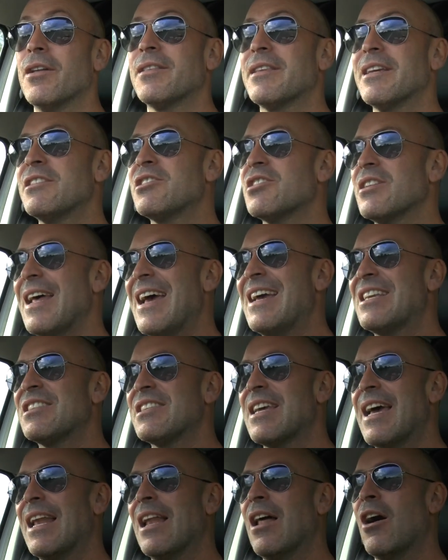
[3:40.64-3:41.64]
decent
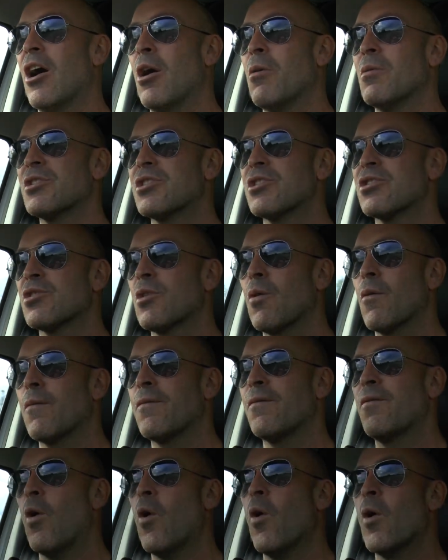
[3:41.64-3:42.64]
SLR, which is sort of
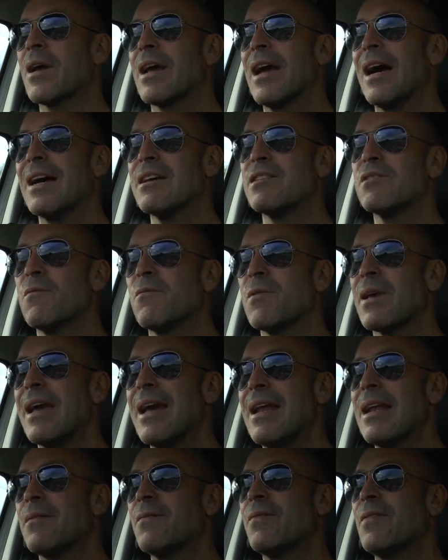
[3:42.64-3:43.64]
4K. So if we
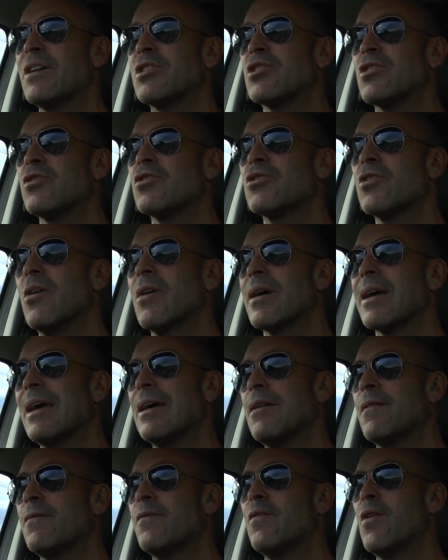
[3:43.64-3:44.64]
get any fish, I'll try and
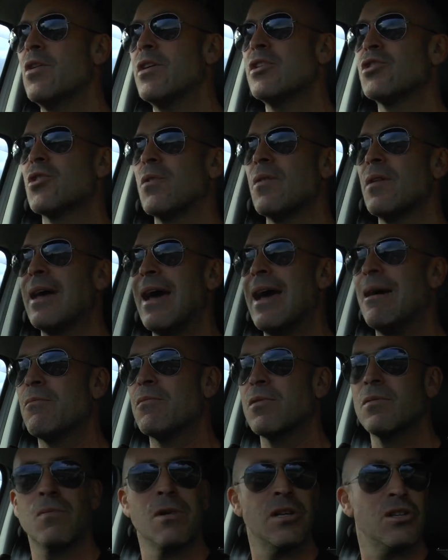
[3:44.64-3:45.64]
get the footage on that,
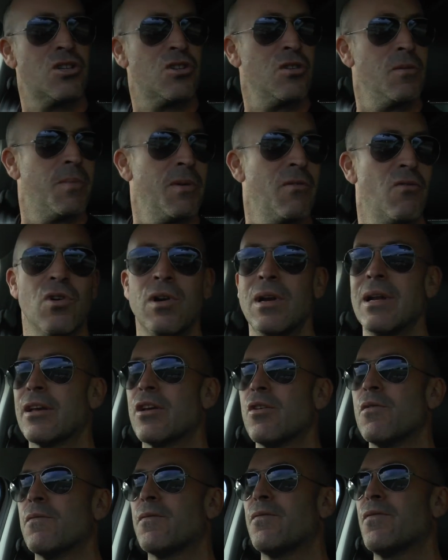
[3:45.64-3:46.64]
which should be really
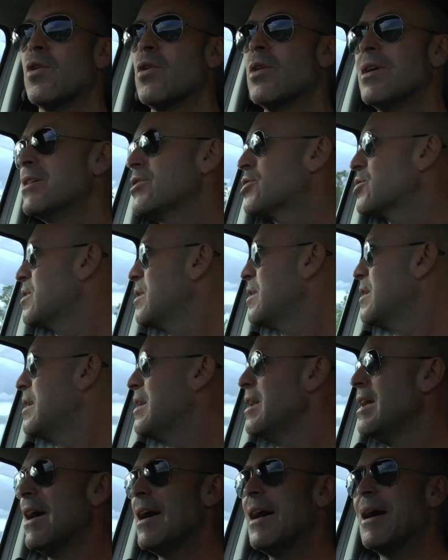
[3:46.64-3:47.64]
good footage.
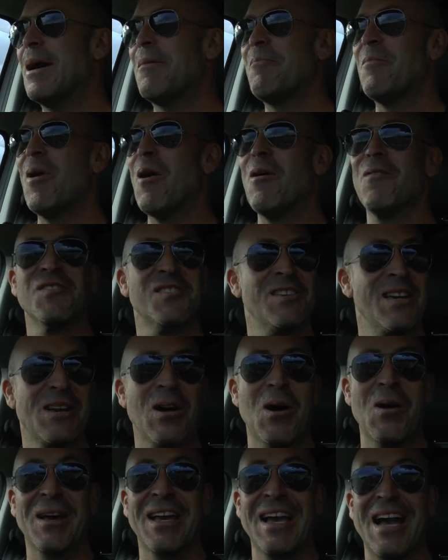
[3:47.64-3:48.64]
Obviously,
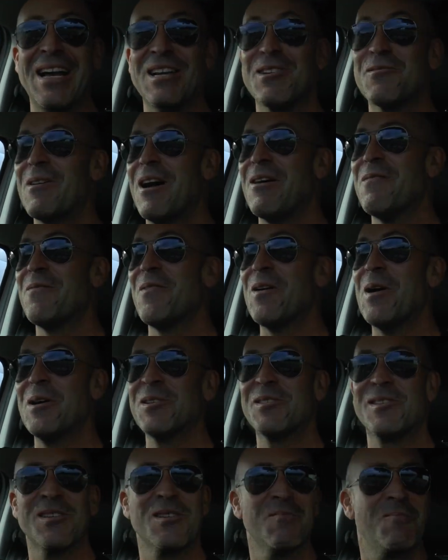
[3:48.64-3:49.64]
you've got to catch one
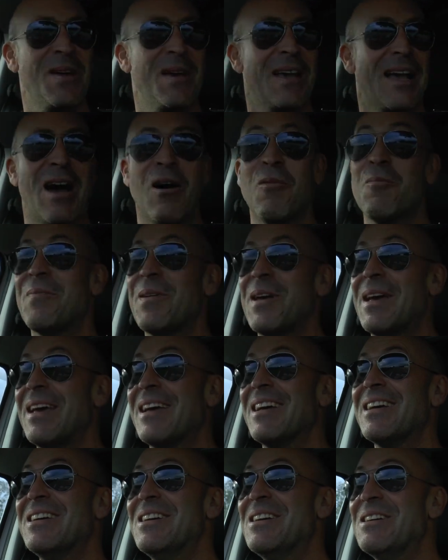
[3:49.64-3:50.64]
first. It's a big old
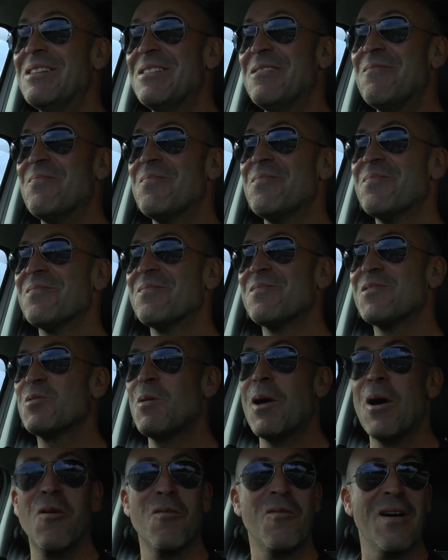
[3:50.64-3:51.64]
pit,
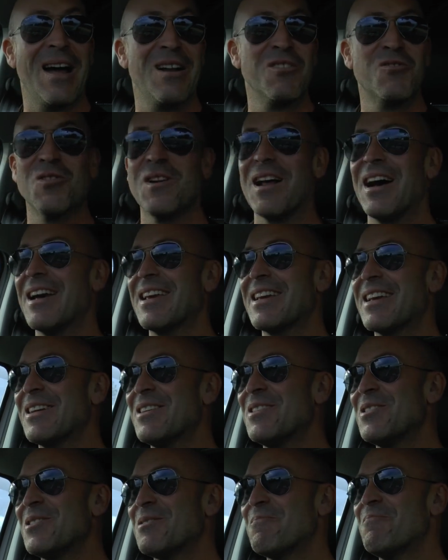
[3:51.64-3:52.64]
1,200
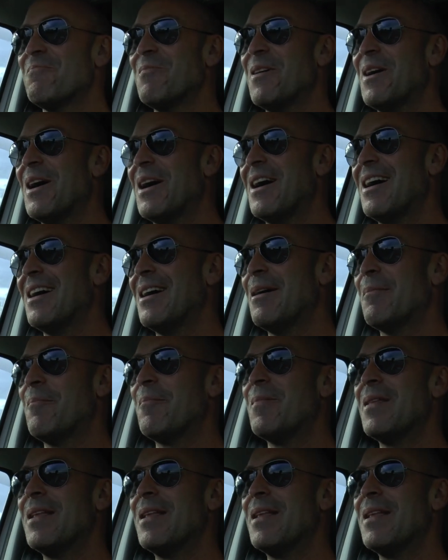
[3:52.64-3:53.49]
acres. But